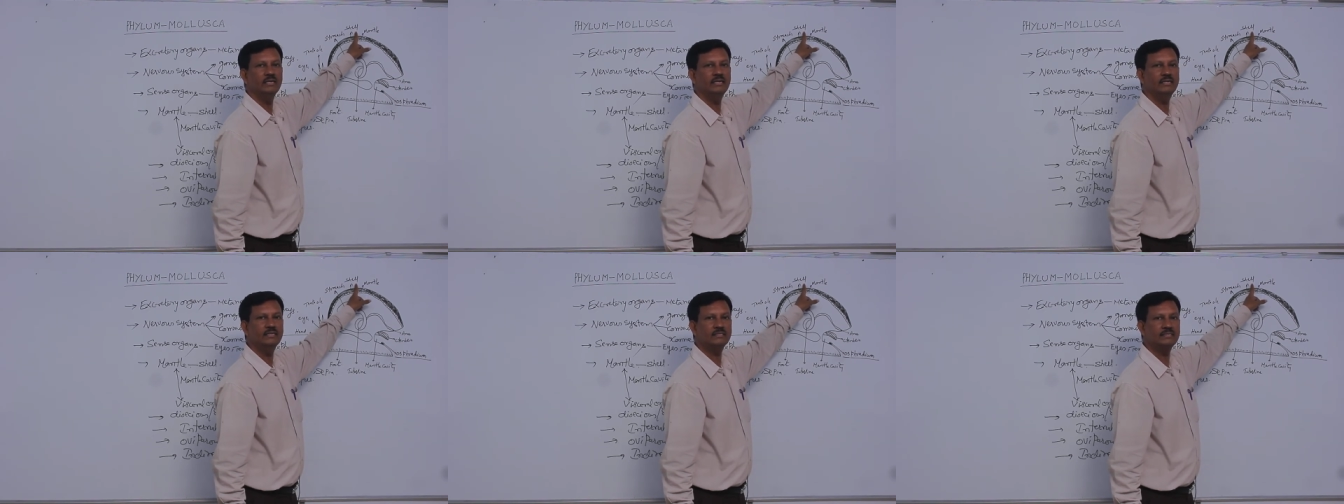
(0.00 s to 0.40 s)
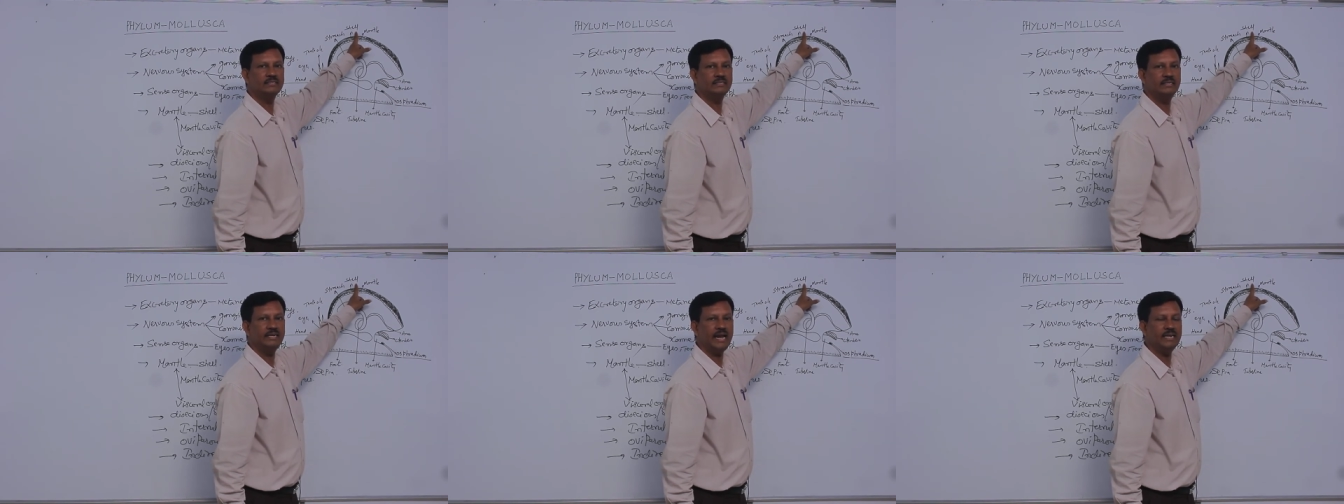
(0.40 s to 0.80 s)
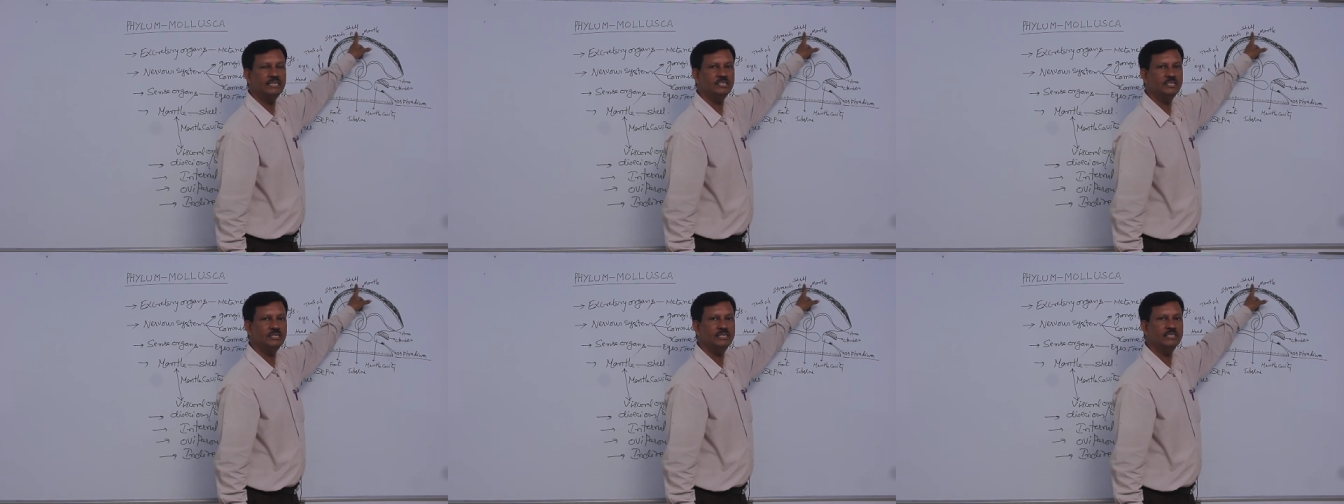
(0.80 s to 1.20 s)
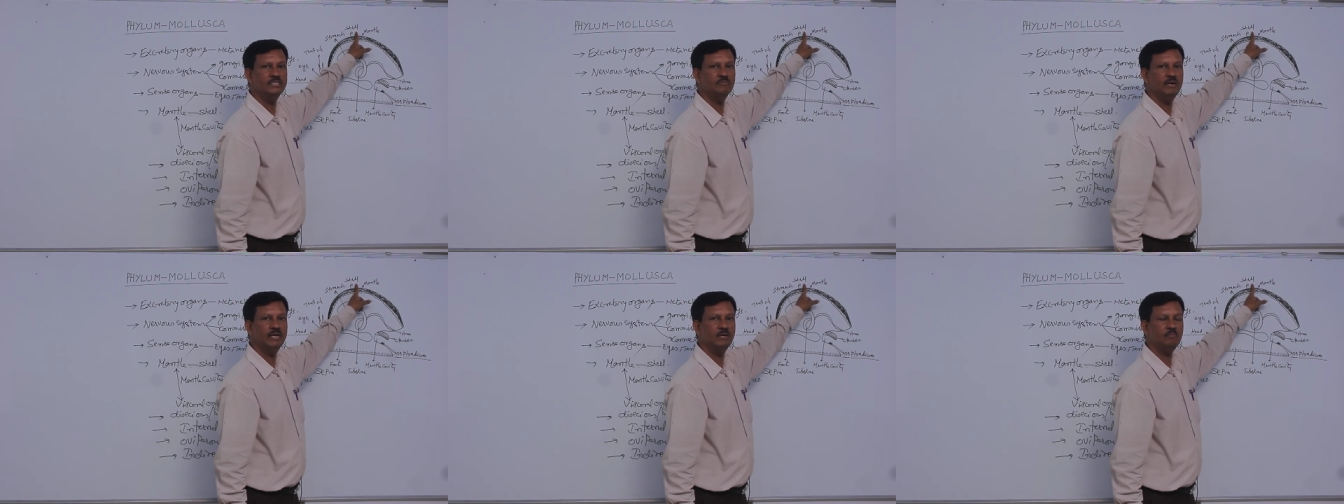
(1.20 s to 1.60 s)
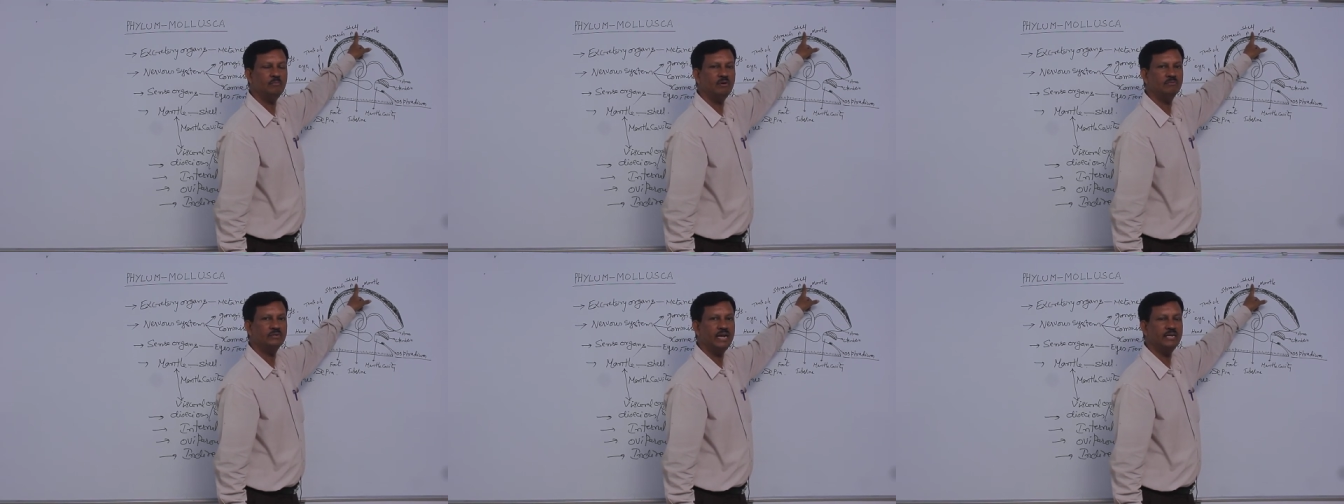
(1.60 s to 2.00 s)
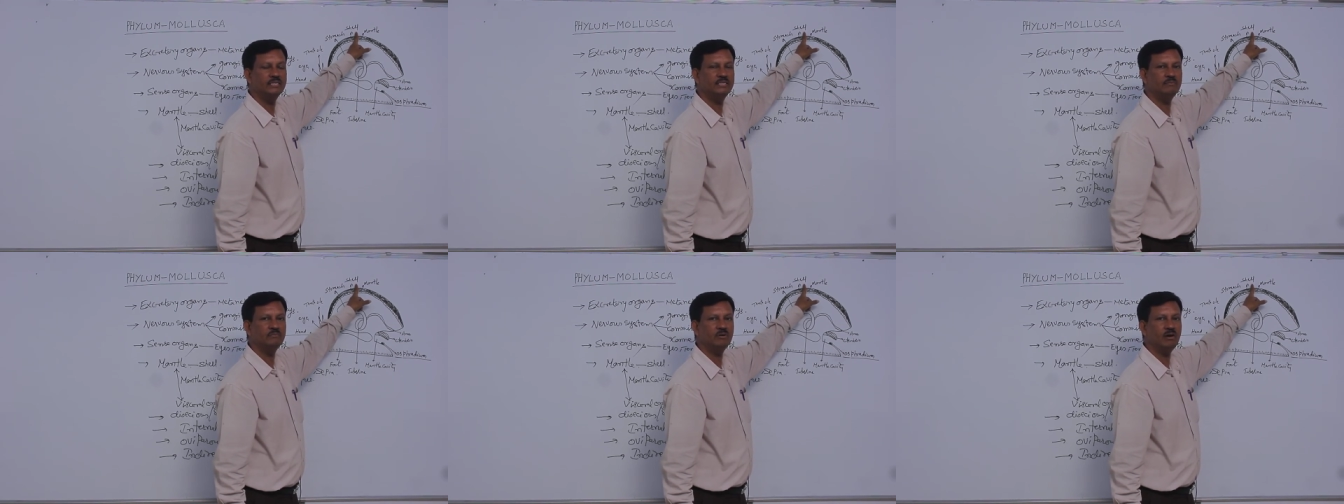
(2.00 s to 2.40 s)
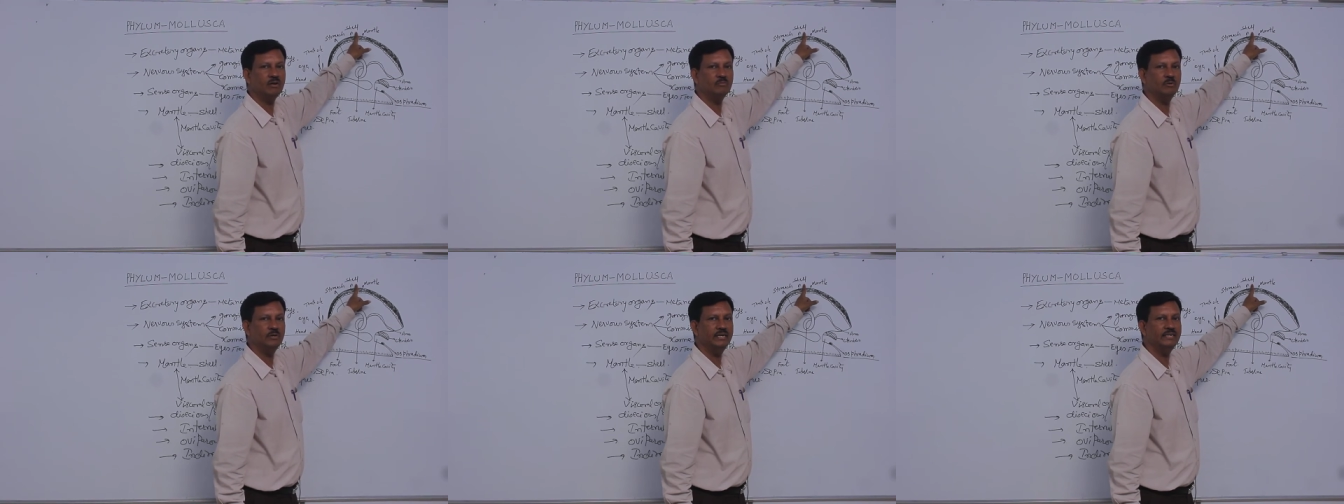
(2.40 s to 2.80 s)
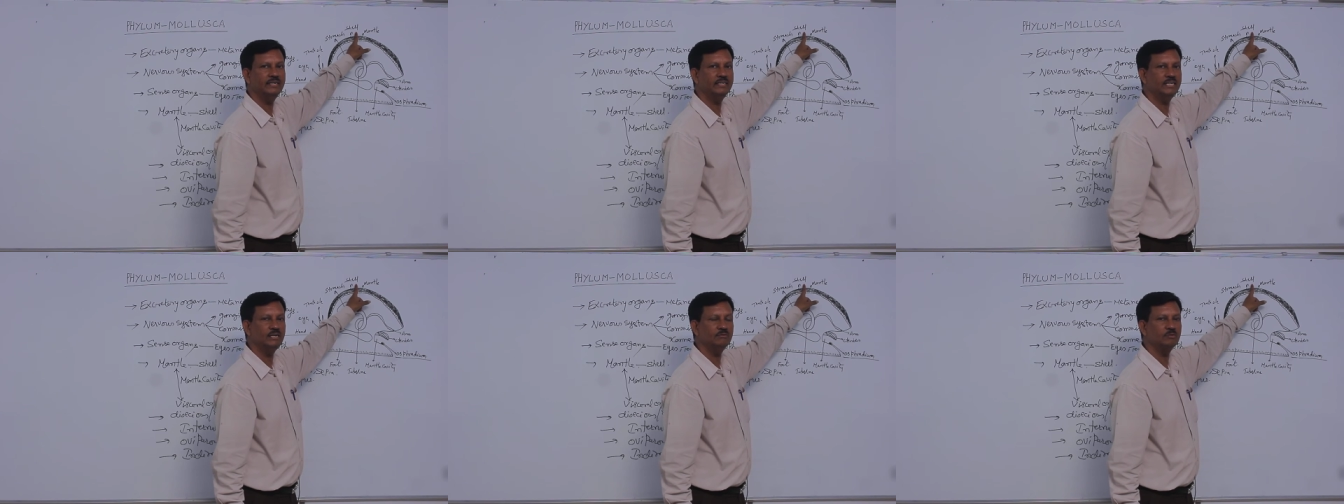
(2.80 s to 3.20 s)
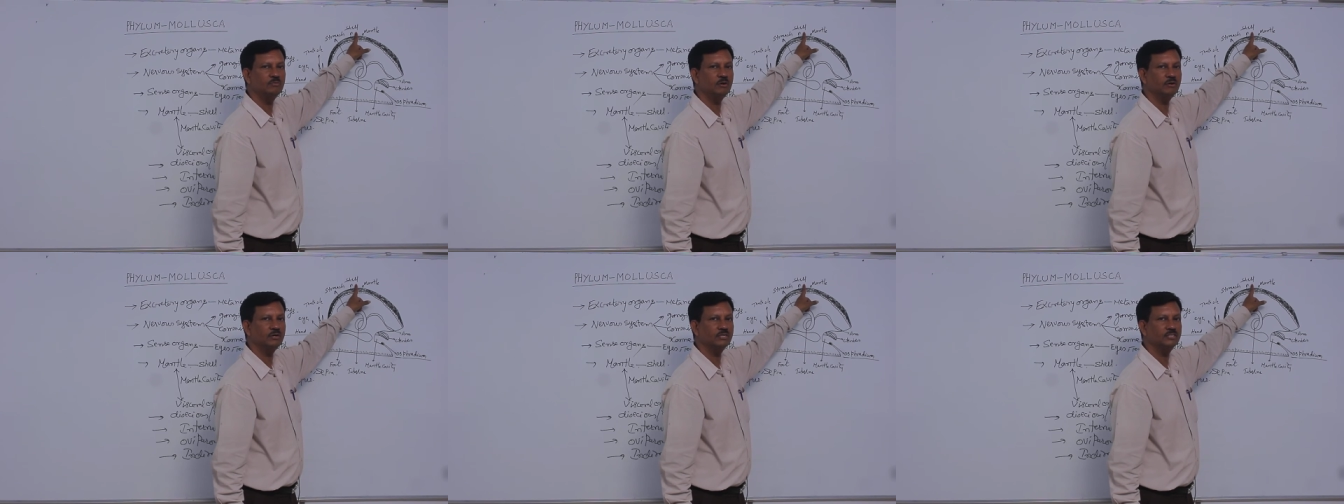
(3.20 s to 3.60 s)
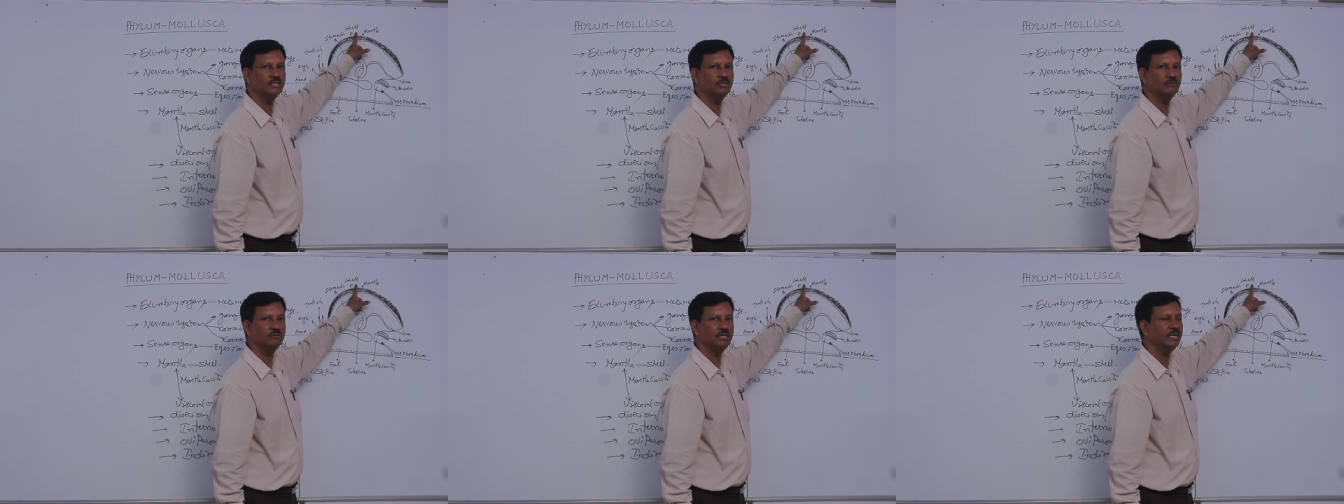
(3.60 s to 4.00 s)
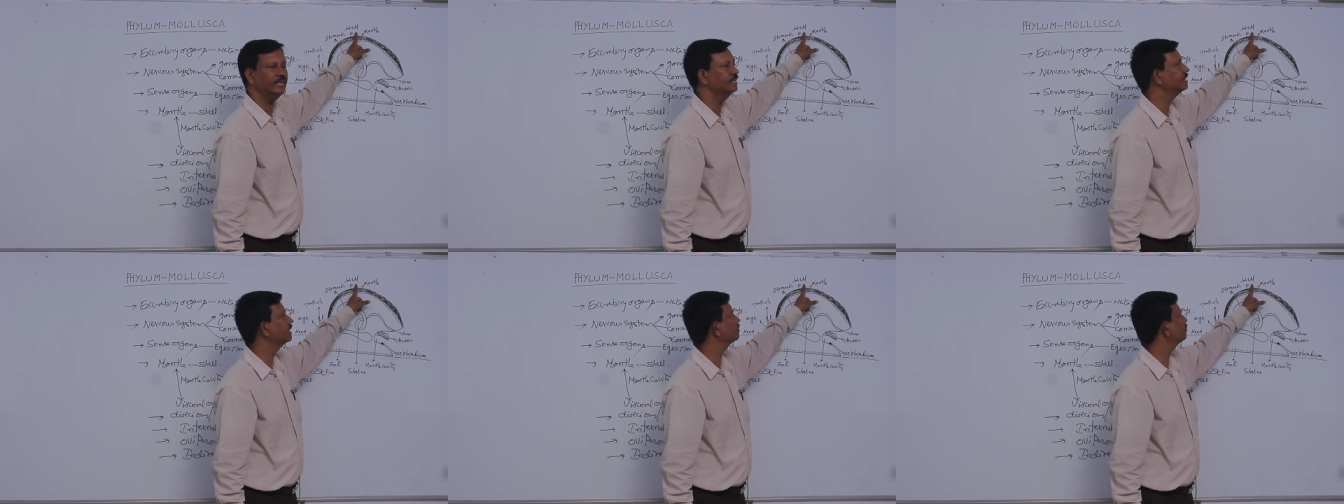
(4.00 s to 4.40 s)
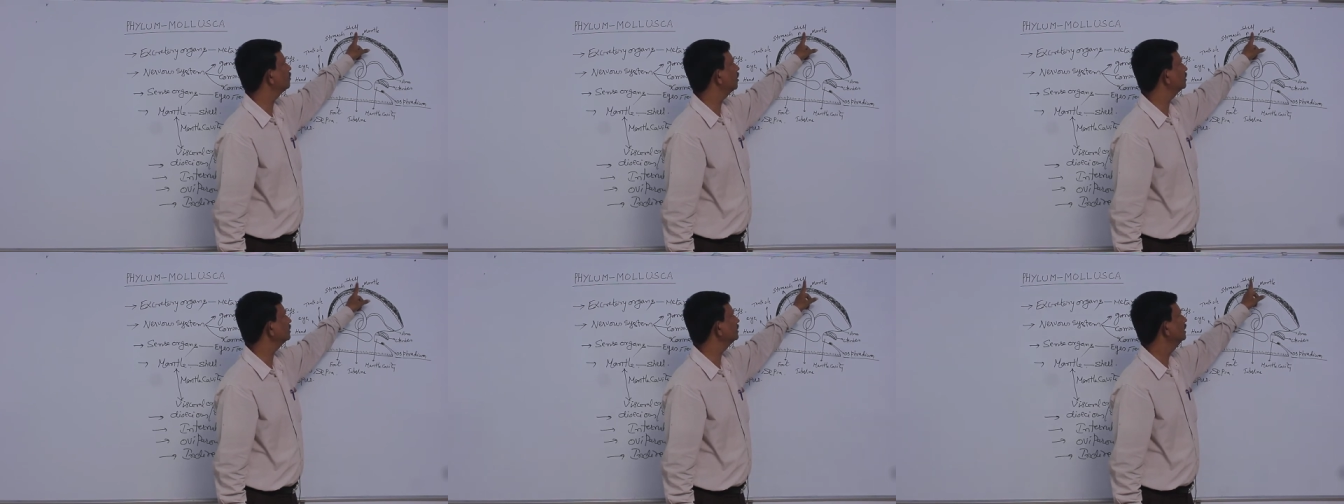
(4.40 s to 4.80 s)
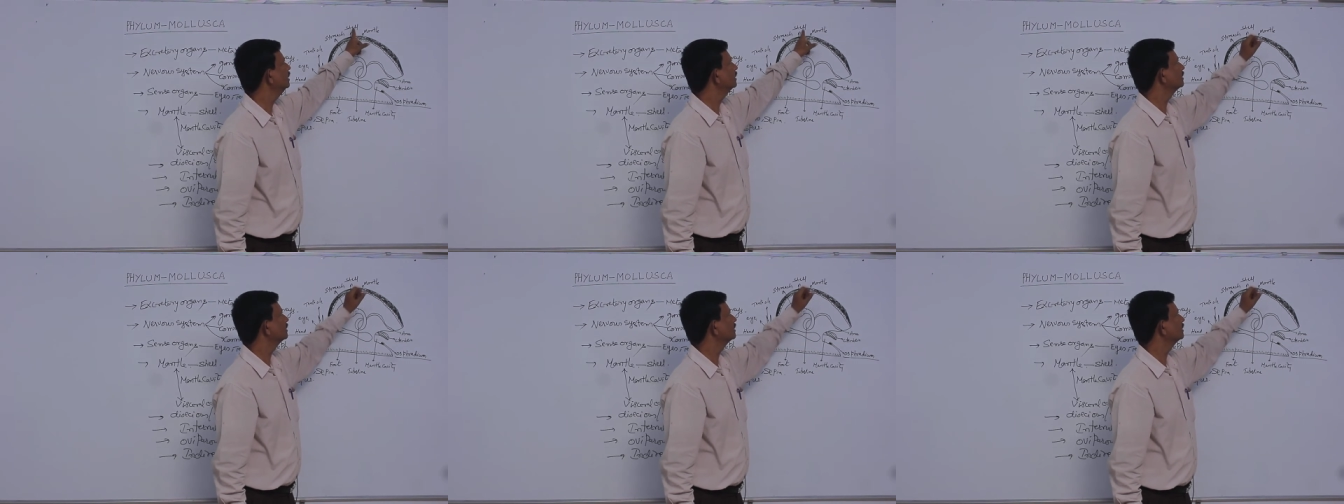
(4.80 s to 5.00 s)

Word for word: It is made up of calcium carbonate. It gives protection to the inner parts.